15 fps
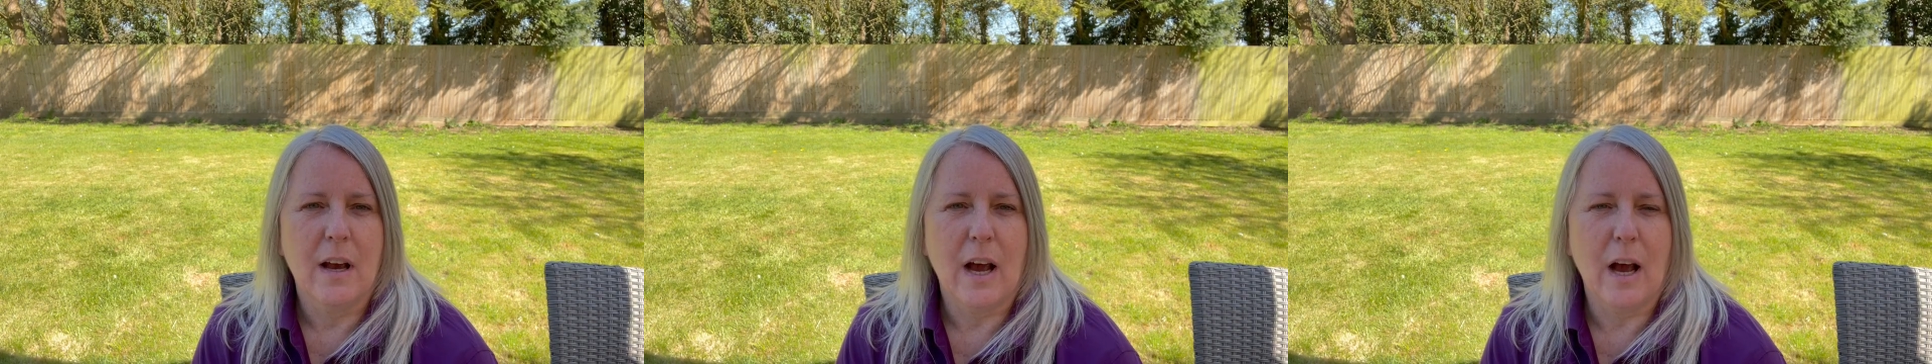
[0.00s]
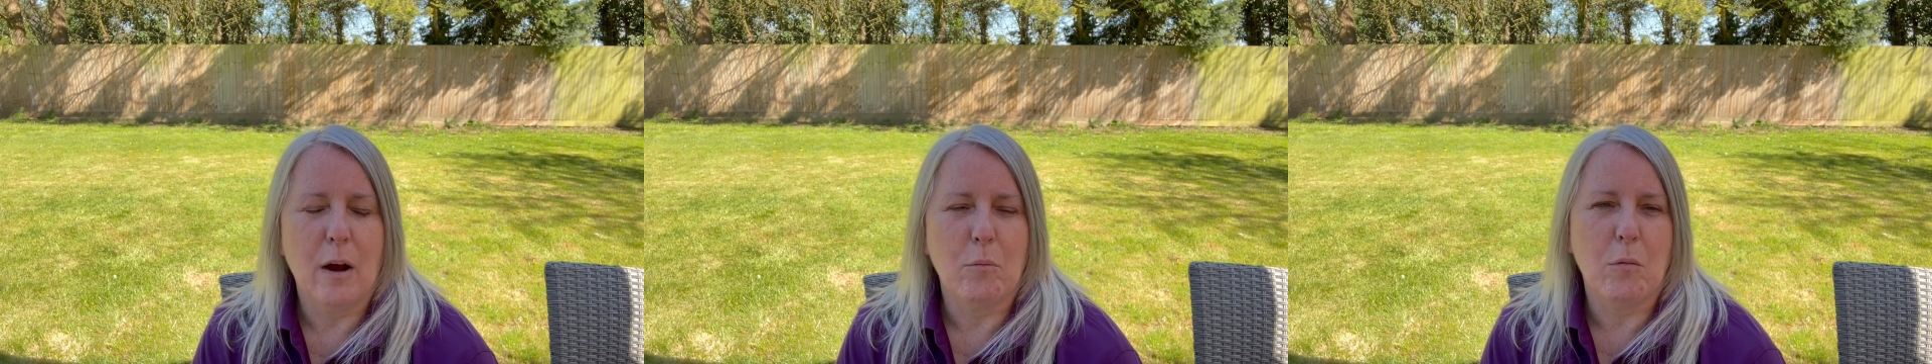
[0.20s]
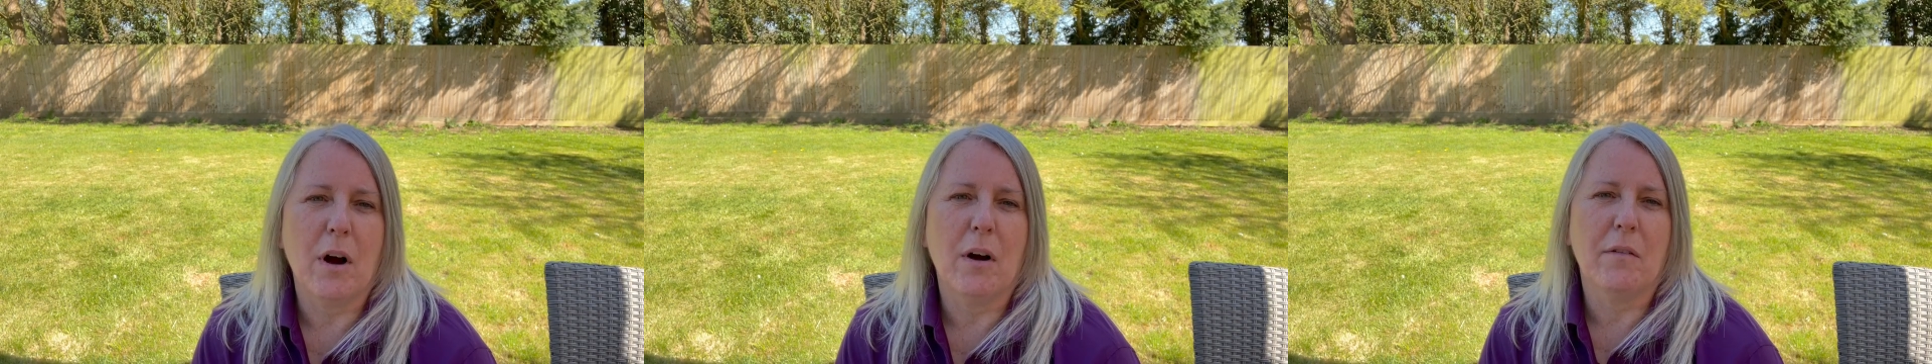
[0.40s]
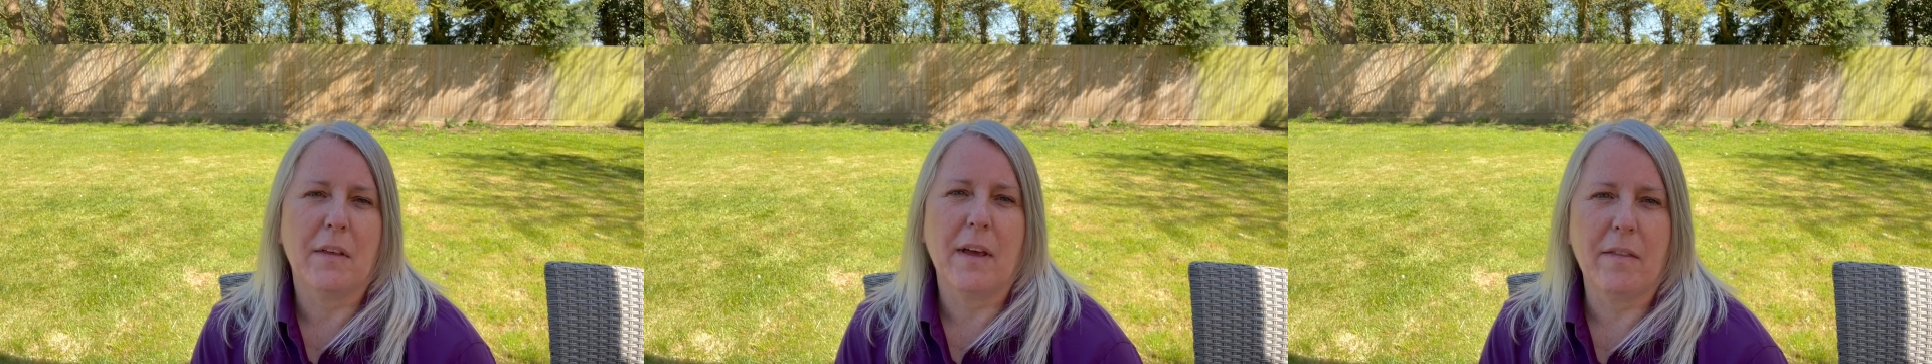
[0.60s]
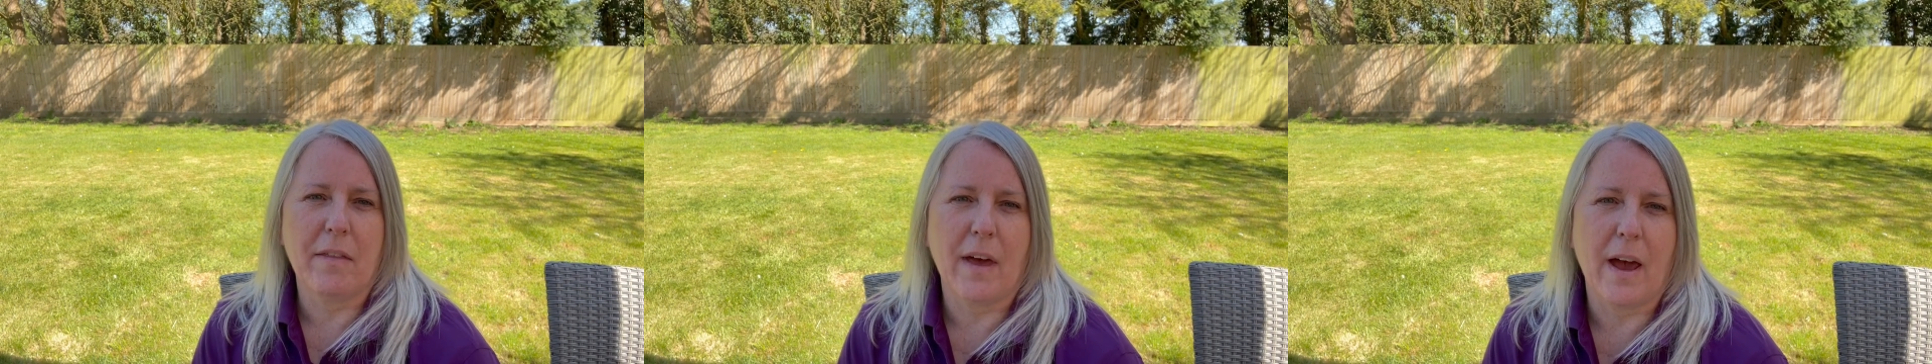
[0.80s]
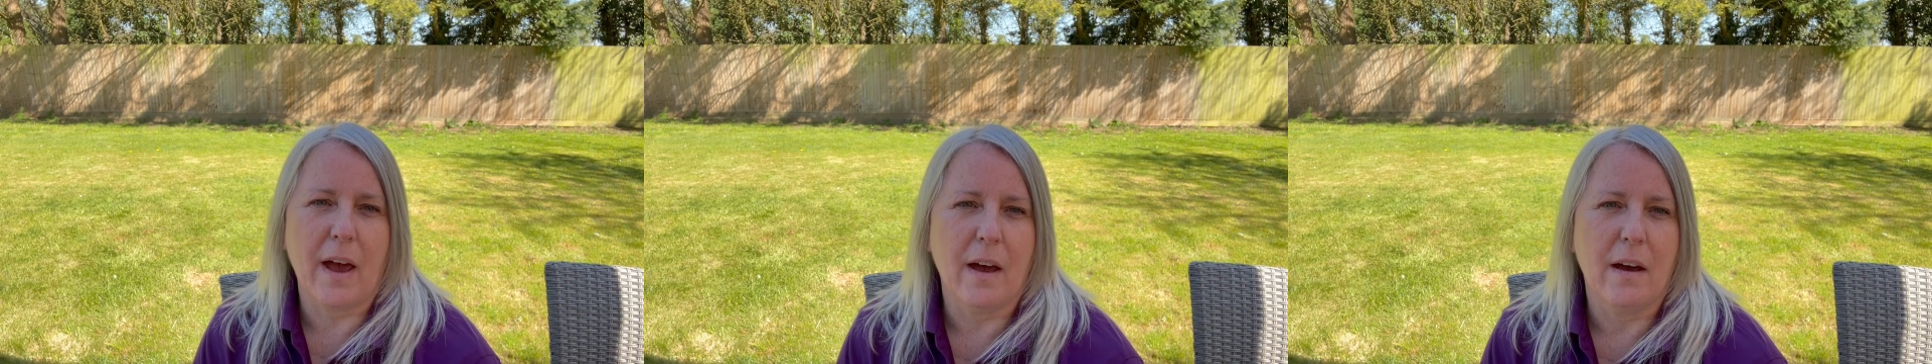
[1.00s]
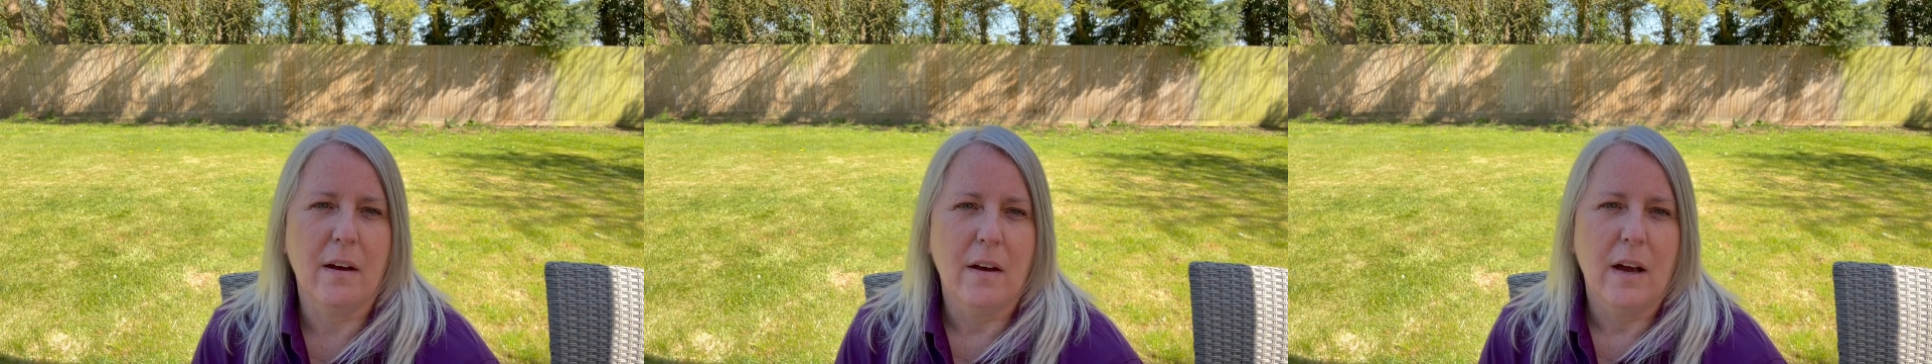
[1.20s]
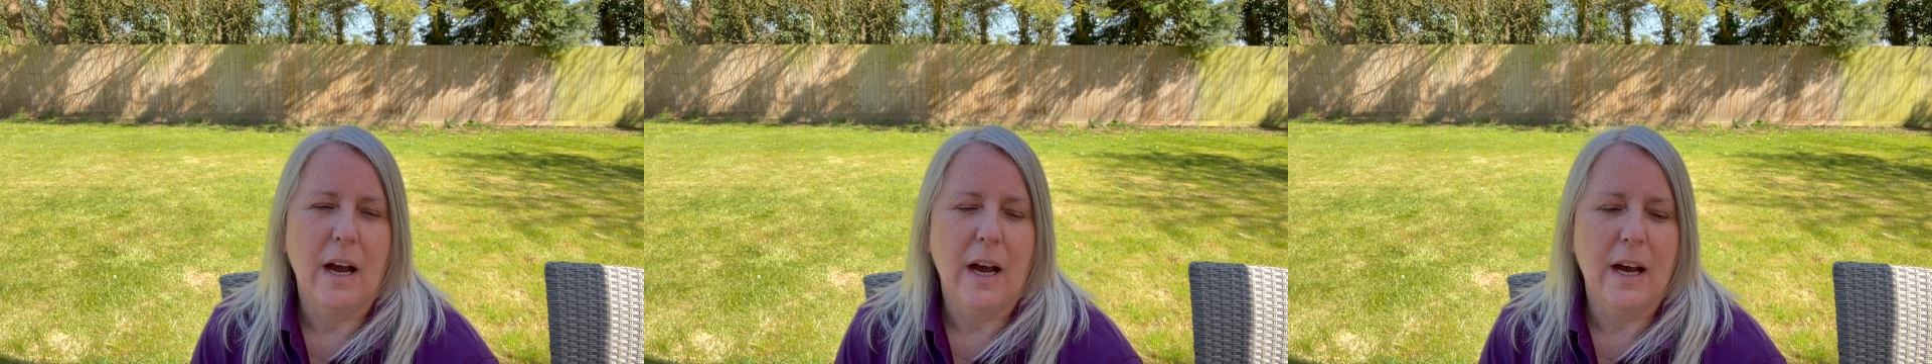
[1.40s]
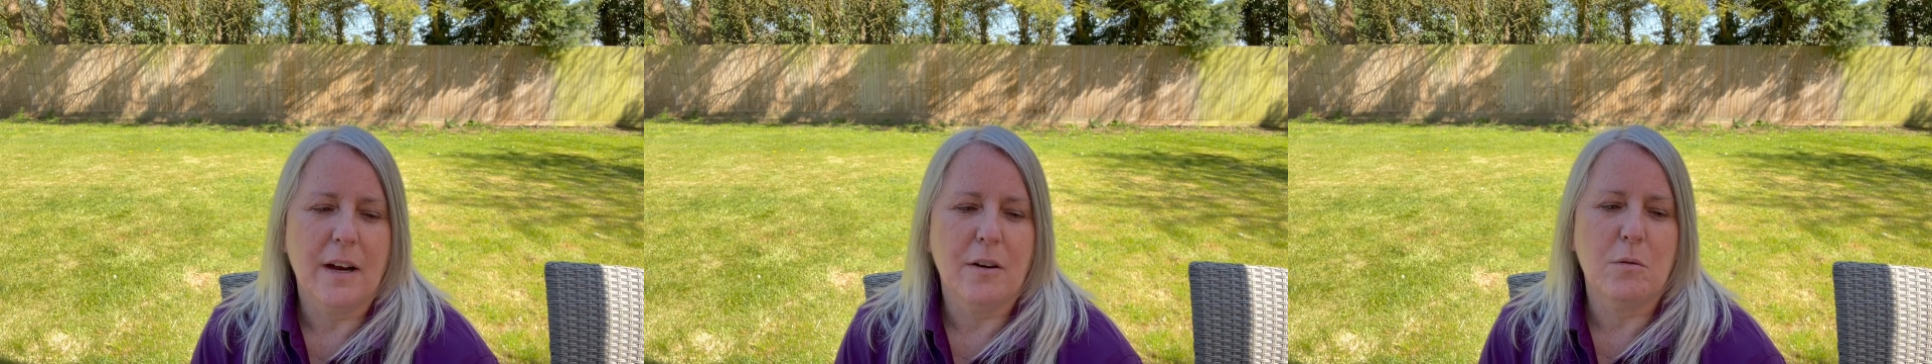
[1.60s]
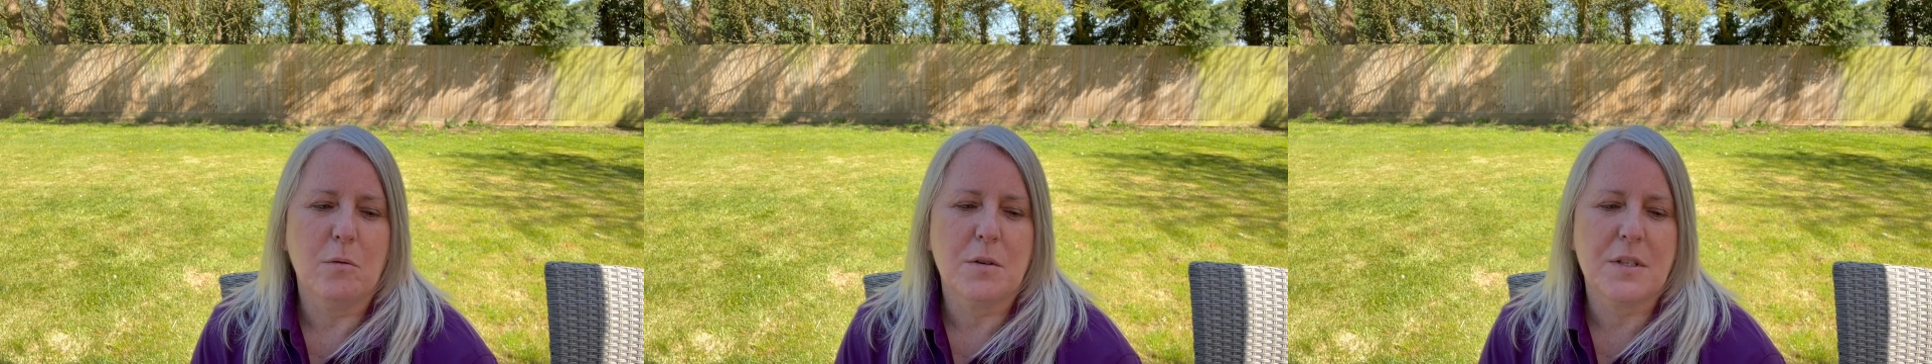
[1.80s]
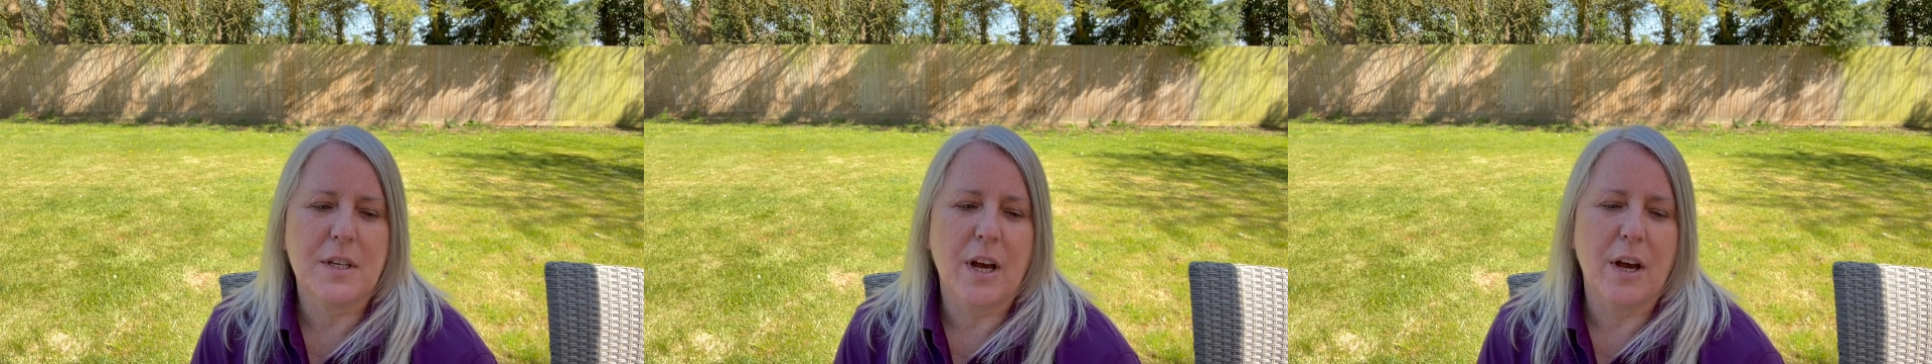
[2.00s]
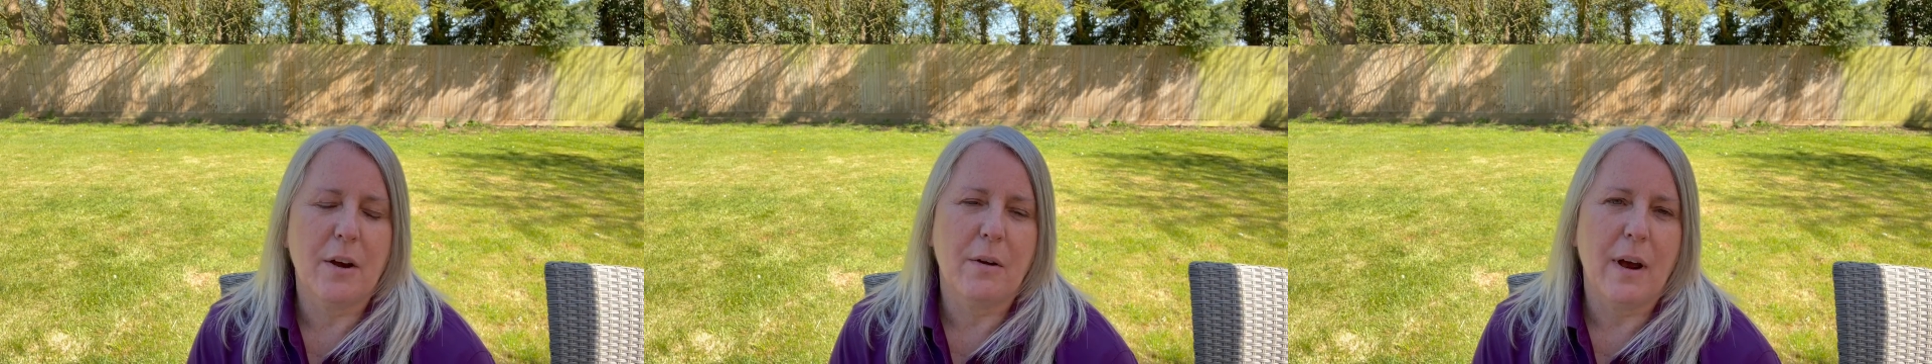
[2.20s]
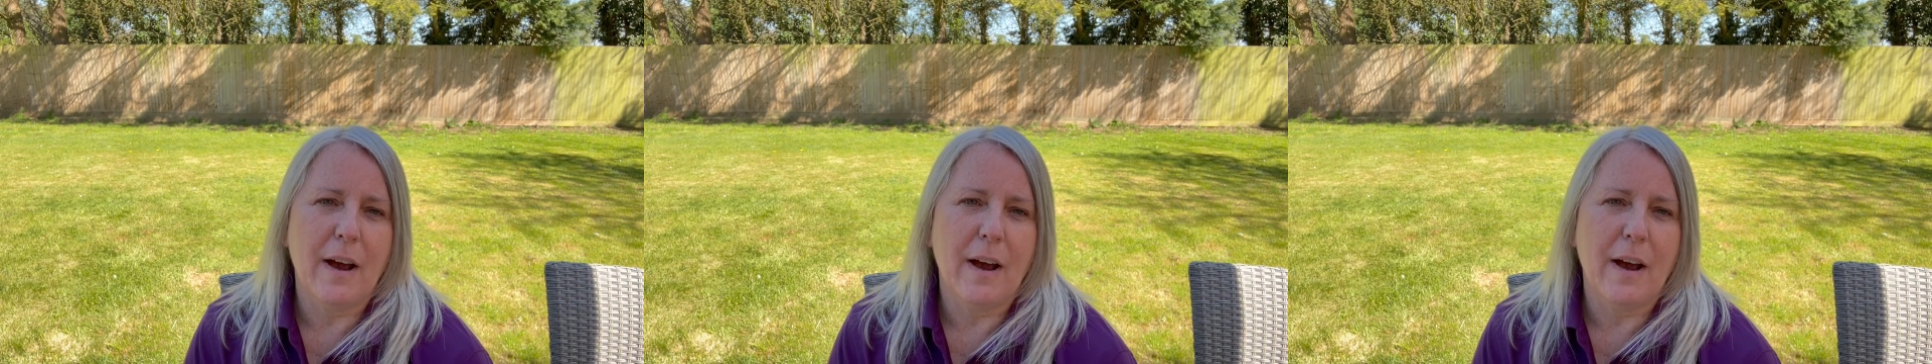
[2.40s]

and while they're there. And also